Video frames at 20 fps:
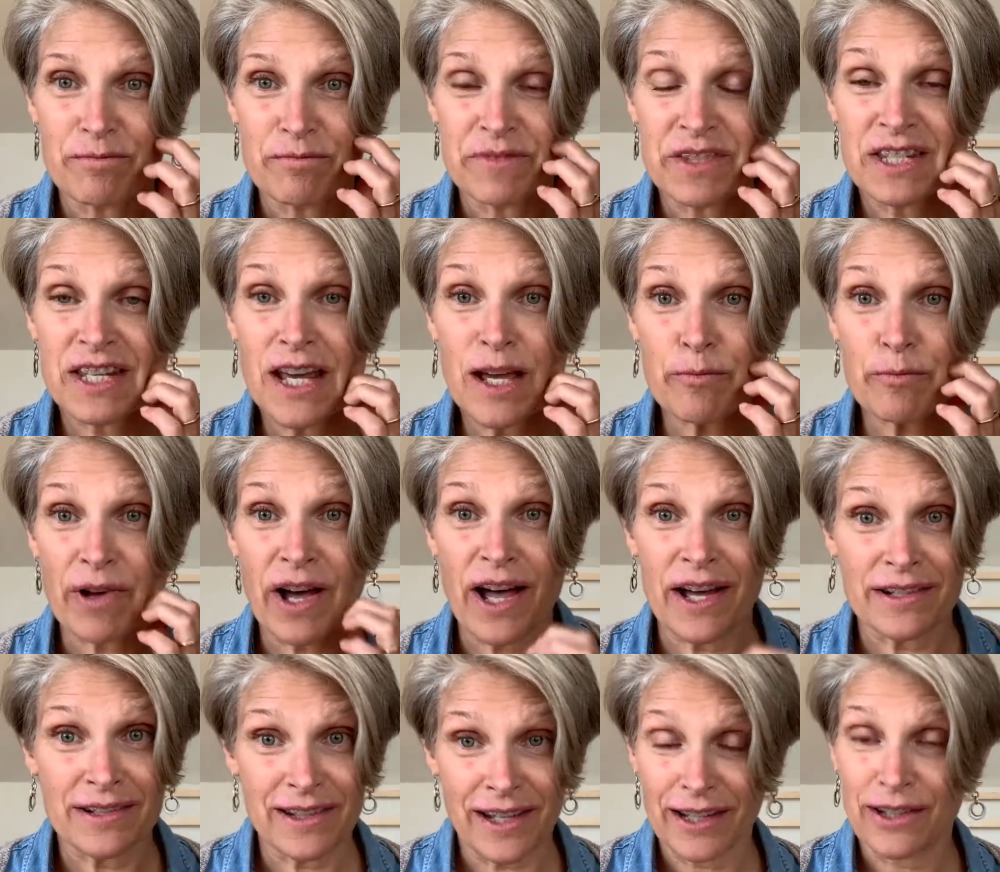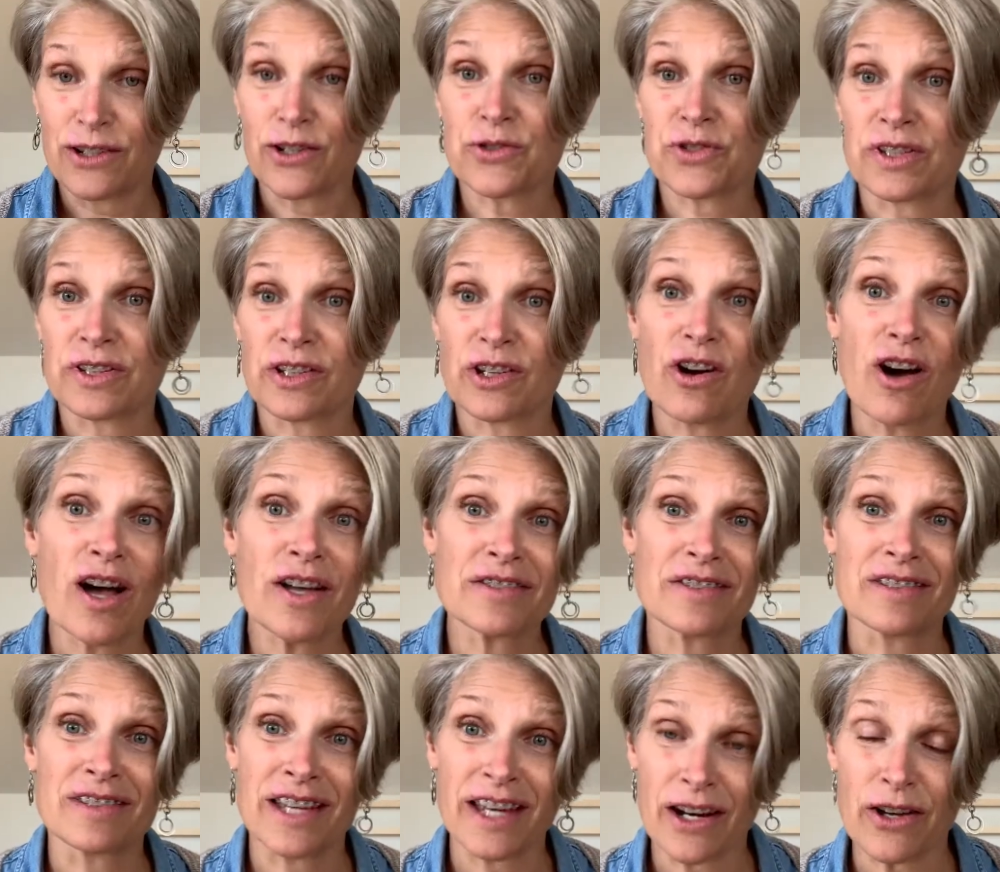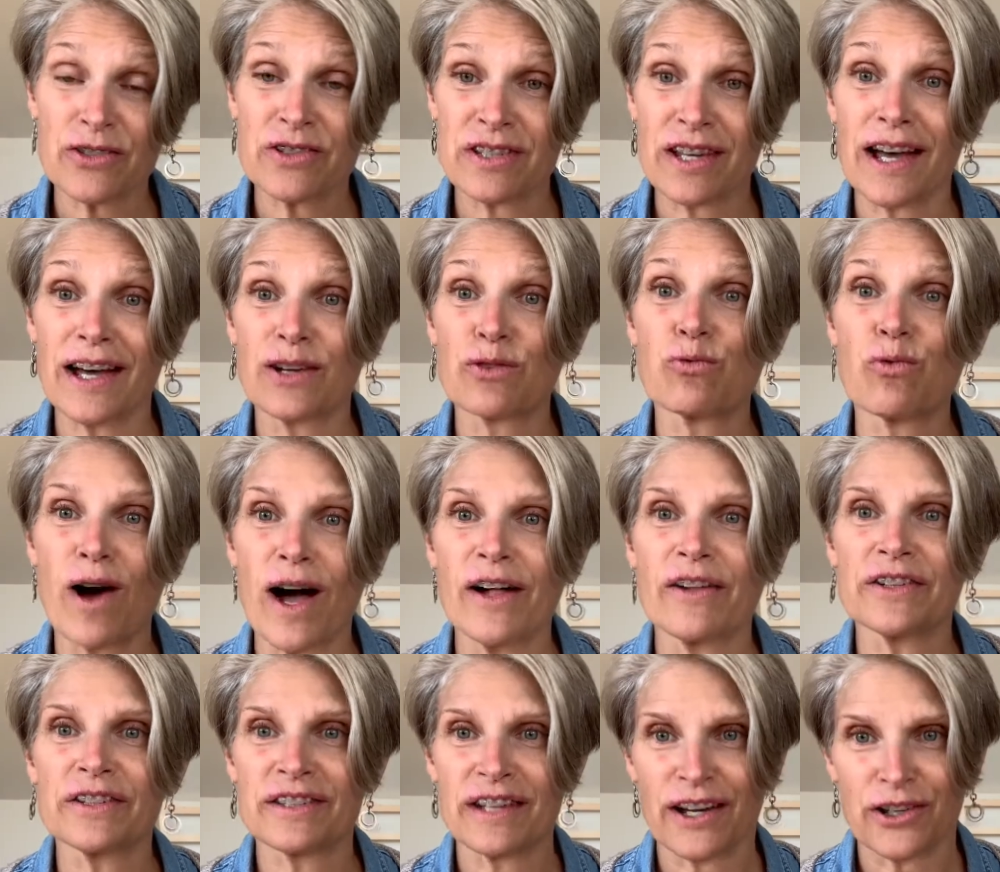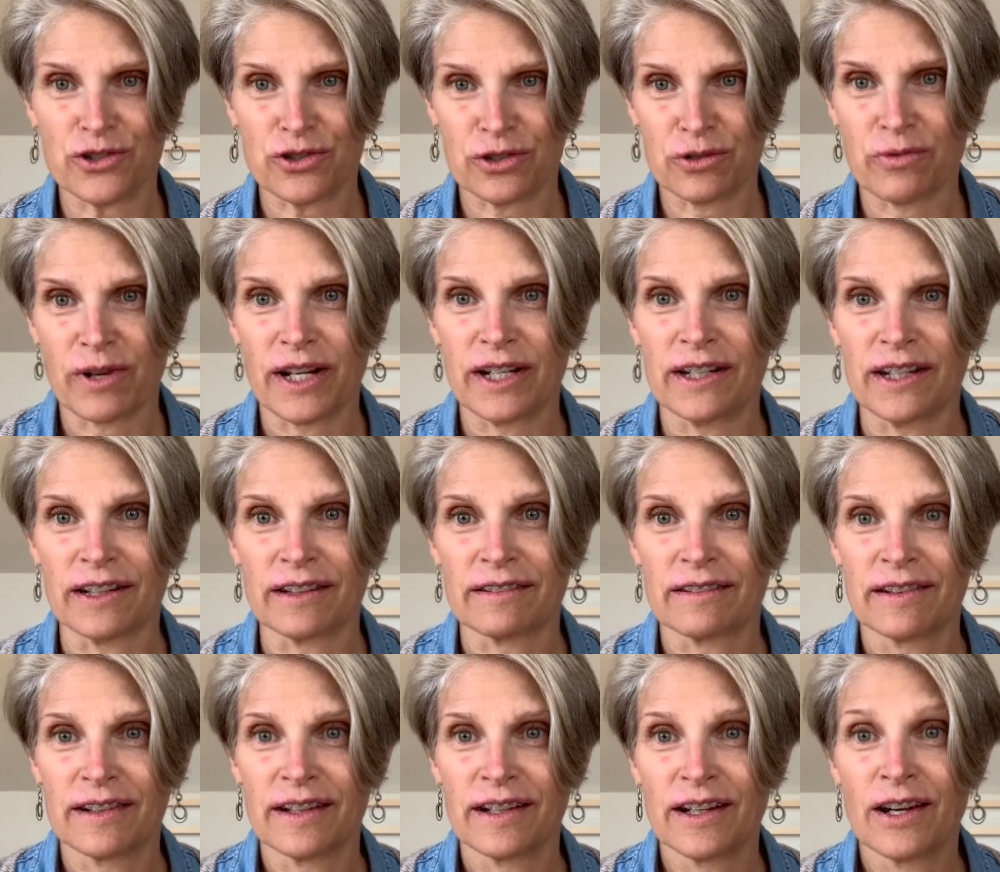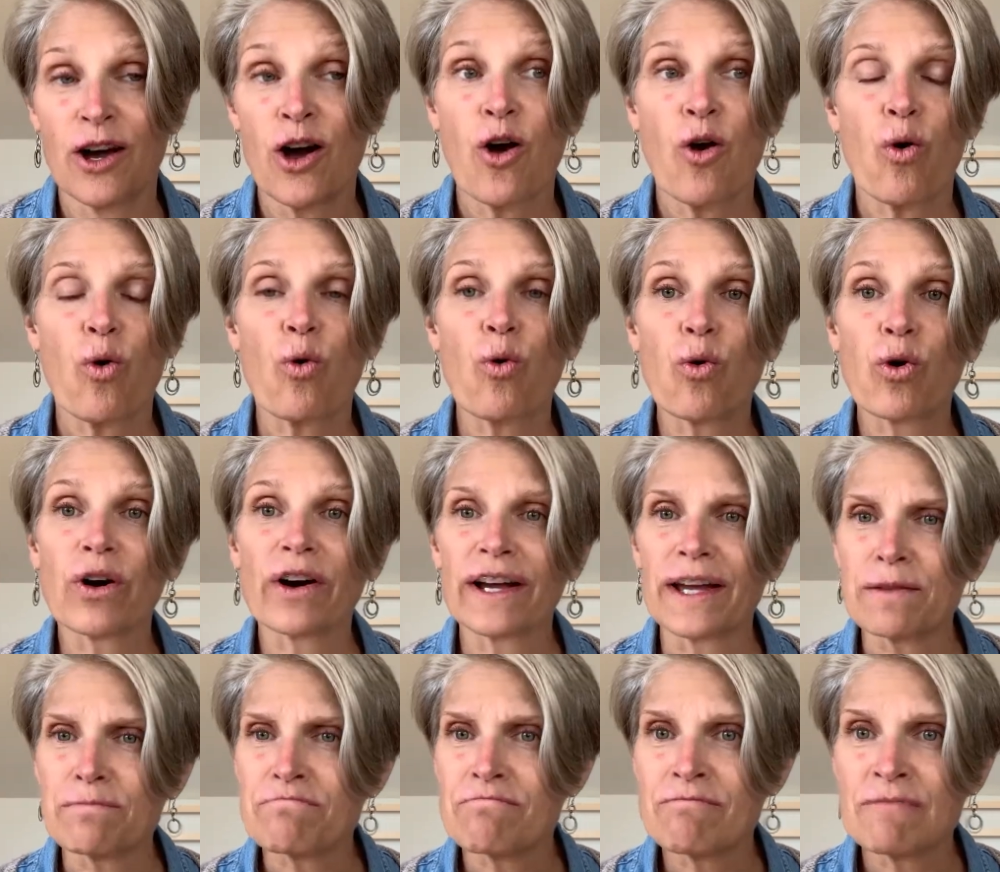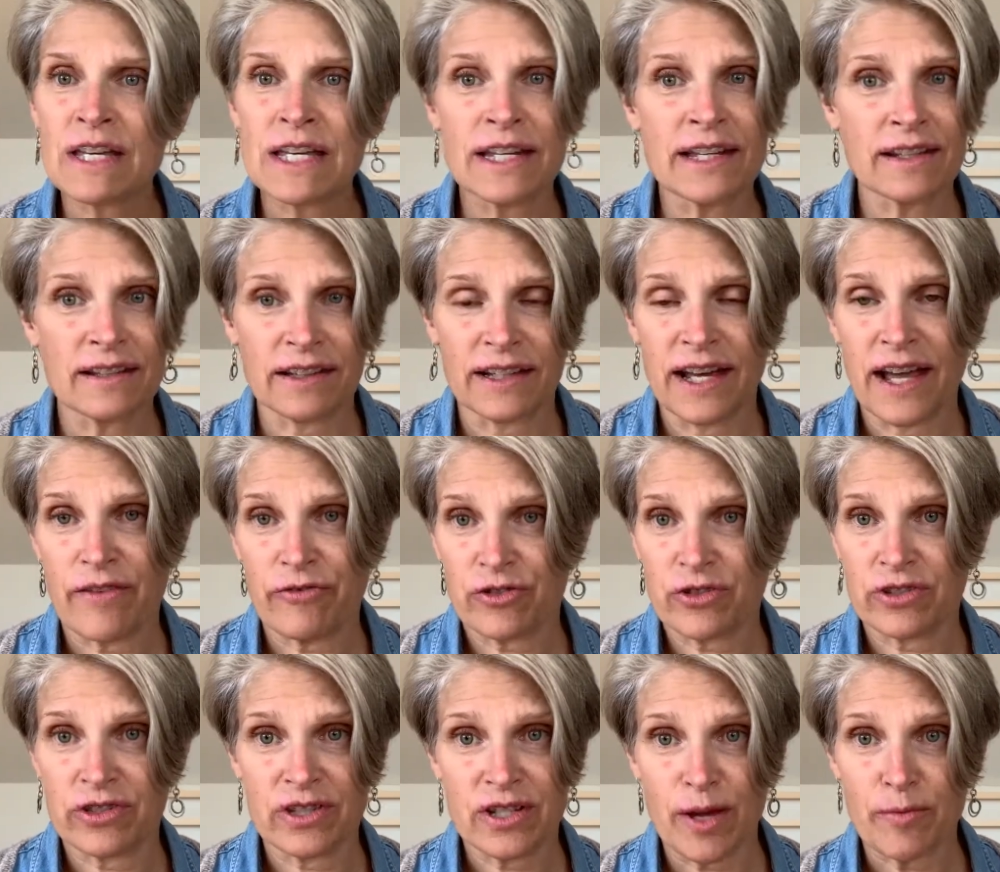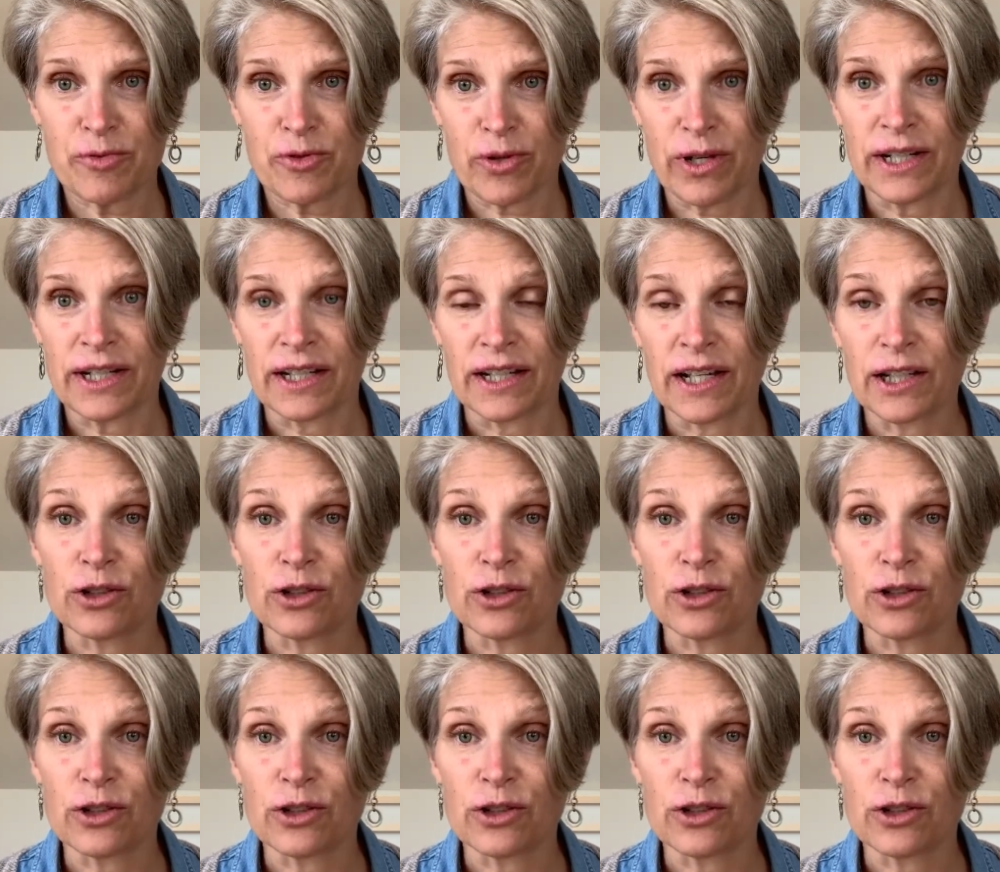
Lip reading: tip on diagnosing the cause is get outside while it's actually raining or immediately after it stops raining.